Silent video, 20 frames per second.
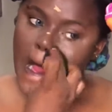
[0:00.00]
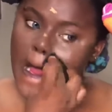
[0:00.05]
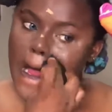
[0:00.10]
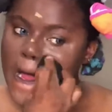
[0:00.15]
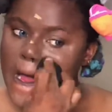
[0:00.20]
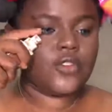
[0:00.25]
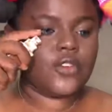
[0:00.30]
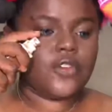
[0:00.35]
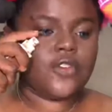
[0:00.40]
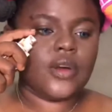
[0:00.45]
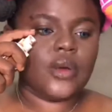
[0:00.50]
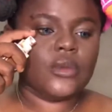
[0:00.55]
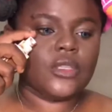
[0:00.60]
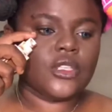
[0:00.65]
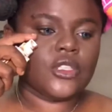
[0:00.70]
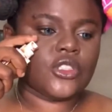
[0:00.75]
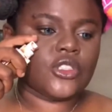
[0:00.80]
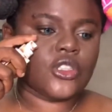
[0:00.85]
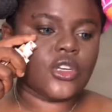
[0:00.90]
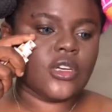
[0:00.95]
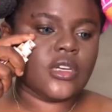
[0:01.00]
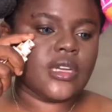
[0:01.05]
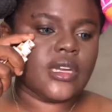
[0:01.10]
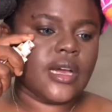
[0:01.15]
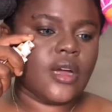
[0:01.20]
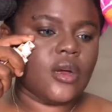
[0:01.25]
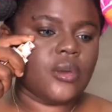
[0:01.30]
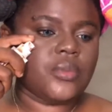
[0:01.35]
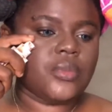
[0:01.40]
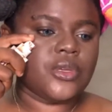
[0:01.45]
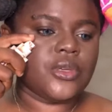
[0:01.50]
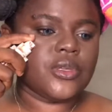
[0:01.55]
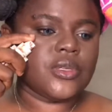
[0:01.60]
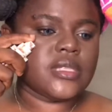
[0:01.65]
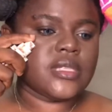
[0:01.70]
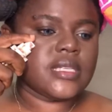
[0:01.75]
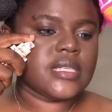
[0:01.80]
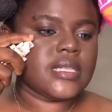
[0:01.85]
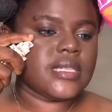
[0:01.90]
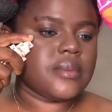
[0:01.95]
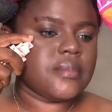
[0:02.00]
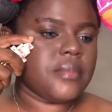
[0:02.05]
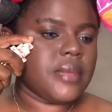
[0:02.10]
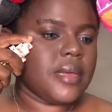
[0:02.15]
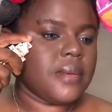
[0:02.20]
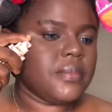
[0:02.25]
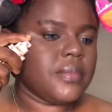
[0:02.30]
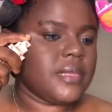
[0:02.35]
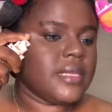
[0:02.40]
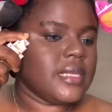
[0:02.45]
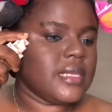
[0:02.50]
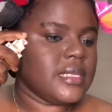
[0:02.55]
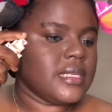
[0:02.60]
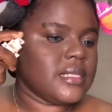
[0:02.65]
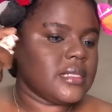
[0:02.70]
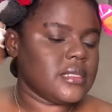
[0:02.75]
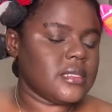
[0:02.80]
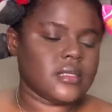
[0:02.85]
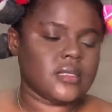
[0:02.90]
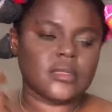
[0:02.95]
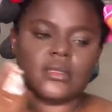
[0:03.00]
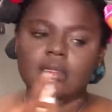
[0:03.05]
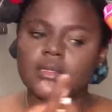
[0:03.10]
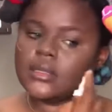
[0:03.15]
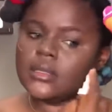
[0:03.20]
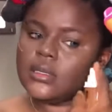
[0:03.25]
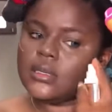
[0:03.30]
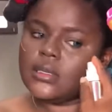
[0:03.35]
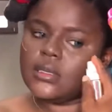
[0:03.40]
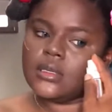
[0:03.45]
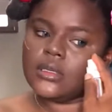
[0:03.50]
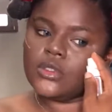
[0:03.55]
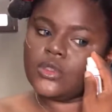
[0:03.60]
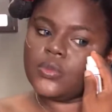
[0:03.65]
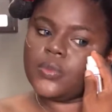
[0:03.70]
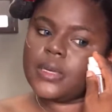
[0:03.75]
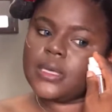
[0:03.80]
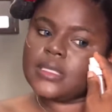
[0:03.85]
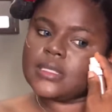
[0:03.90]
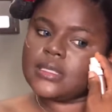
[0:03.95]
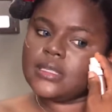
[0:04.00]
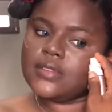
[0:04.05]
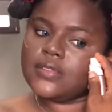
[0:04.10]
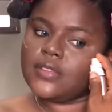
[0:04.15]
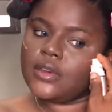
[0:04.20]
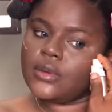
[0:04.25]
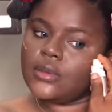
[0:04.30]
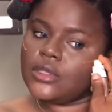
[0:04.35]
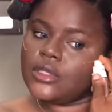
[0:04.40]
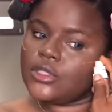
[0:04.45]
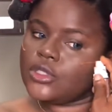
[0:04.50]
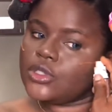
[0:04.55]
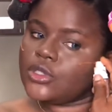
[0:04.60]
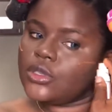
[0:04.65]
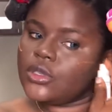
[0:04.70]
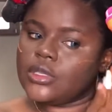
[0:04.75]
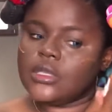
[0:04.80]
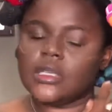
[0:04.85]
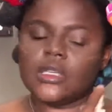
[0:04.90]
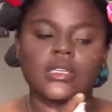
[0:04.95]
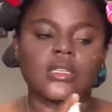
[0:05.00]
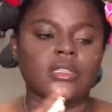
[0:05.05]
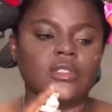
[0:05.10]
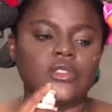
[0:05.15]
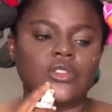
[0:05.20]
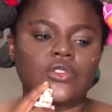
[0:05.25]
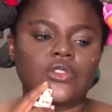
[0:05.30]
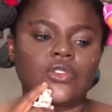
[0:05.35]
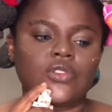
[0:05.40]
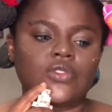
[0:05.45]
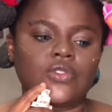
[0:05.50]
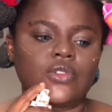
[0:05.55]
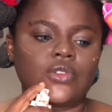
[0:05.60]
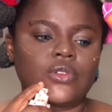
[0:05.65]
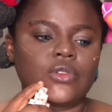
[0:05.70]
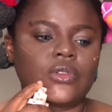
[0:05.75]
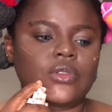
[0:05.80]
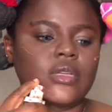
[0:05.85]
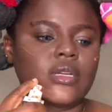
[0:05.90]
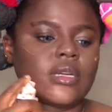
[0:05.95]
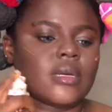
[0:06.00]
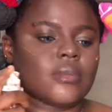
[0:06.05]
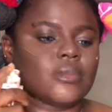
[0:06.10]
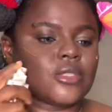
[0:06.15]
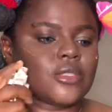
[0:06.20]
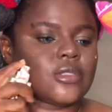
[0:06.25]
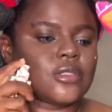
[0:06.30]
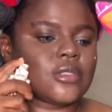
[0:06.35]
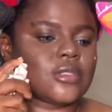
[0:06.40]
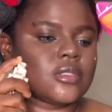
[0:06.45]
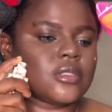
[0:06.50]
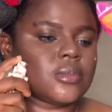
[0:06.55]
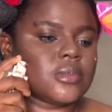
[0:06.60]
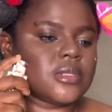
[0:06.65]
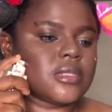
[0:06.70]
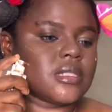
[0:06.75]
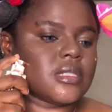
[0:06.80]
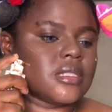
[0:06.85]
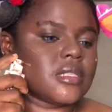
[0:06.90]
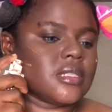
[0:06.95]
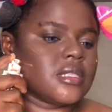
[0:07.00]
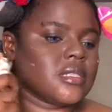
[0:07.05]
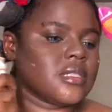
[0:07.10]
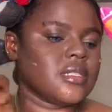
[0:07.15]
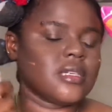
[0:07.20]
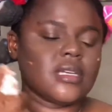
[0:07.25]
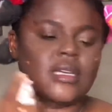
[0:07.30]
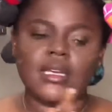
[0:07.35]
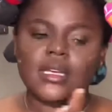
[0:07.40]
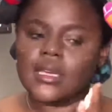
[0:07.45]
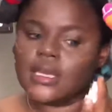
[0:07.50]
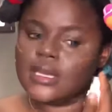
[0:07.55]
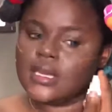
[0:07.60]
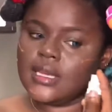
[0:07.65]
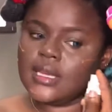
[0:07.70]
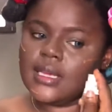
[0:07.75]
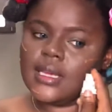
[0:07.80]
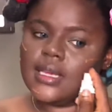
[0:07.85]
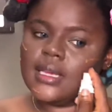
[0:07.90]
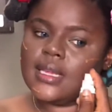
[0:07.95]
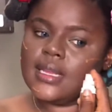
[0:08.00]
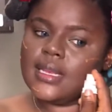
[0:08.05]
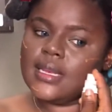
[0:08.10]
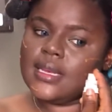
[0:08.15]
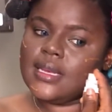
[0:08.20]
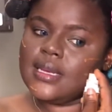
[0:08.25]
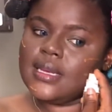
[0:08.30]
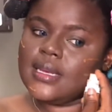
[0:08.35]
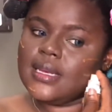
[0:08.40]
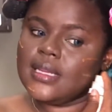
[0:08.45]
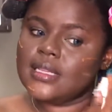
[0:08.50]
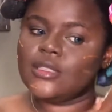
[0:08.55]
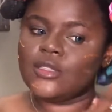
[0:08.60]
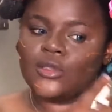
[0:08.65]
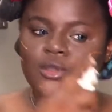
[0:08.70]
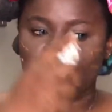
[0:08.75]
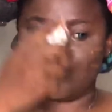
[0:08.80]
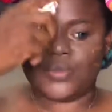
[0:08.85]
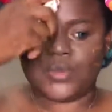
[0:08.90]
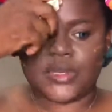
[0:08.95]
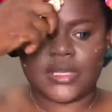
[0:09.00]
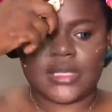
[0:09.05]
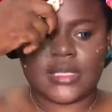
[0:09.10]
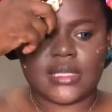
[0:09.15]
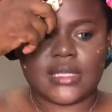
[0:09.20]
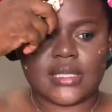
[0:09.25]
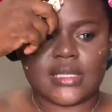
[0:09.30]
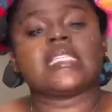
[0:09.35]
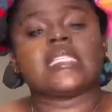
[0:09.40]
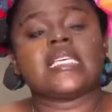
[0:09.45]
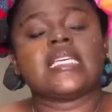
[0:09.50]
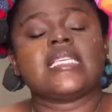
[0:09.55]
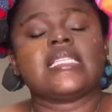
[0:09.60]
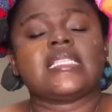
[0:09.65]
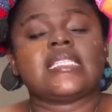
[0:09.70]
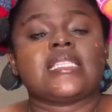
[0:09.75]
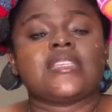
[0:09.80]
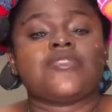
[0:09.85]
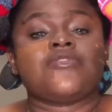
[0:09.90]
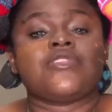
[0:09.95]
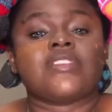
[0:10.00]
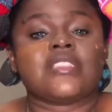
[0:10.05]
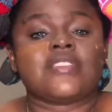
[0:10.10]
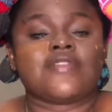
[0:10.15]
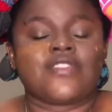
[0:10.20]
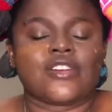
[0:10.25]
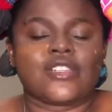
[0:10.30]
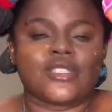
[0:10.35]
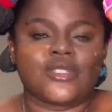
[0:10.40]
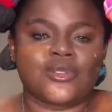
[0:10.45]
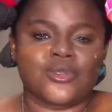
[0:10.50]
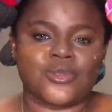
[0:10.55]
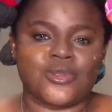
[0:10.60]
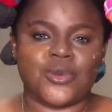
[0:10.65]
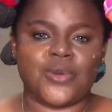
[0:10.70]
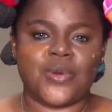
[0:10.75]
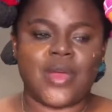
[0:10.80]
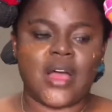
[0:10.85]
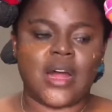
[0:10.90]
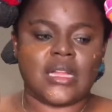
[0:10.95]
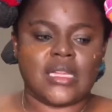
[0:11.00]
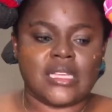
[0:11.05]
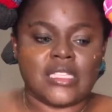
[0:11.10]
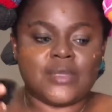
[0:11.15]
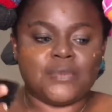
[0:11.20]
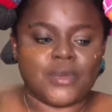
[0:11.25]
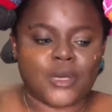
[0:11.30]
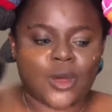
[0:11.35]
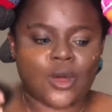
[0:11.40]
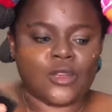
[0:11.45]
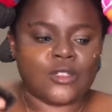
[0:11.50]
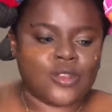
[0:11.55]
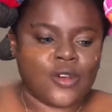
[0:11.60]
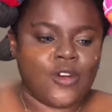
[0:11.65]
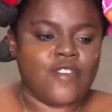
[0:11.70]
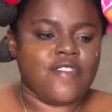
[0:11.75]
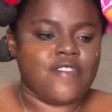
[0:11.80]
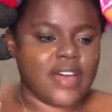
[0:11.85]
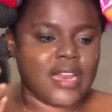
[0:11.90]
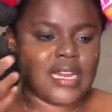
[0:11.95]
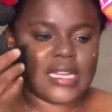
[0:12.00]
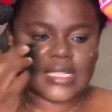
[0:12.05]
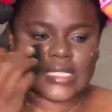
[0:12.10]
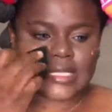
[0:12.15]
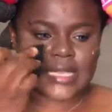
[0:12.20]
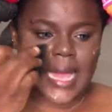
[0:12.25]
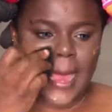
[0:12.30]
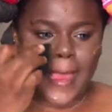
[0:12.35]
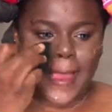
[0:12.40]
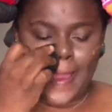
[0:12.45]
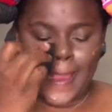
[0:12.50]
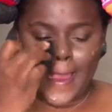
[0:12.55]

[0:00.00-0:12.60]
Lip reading: For foundation, I'll be using the Maybelline Superstay foundation in Truffle, and I'm just going to be taking a little bit. Since the reason for this tutorial is because of Valentine,